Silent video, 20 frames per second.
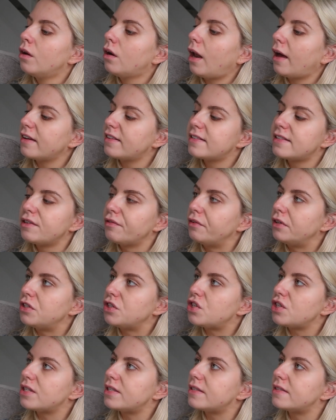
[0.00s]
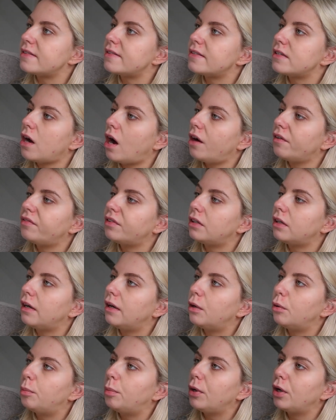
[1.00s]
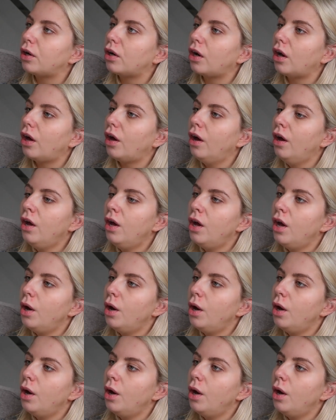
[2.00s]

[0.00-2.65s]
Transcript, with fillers: like syringes and stuff and a little booklet,